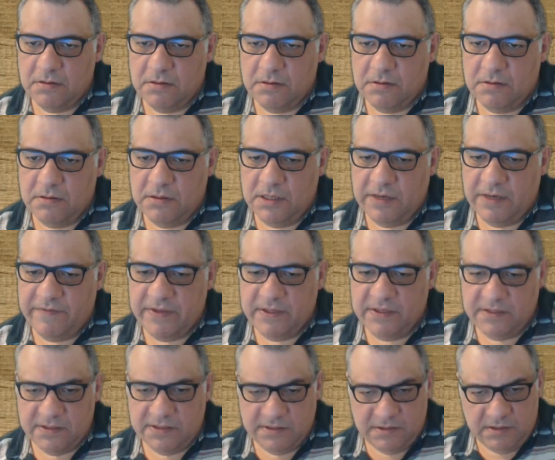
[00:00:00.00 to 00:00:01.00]
Yeah, I think
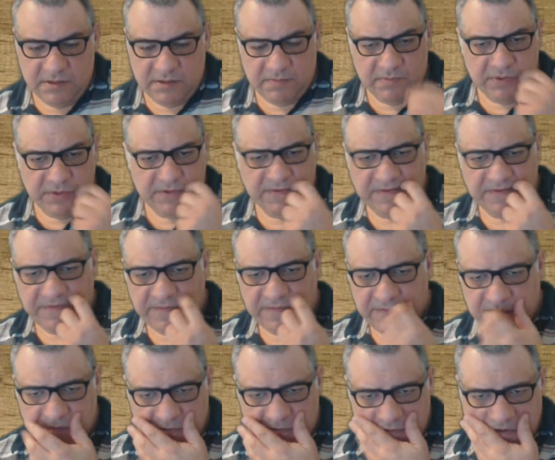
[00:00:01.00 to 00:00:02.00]
this is a good move.
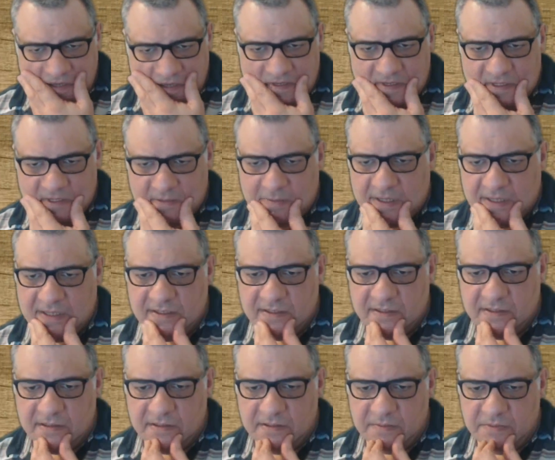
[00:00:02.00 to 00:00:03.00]
I suspect
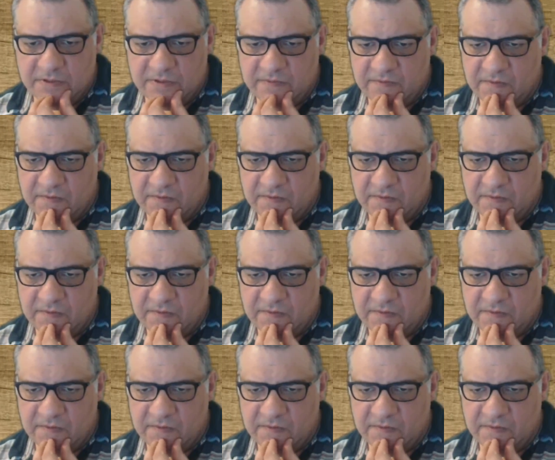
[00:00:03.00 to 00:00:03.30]
it's a good move.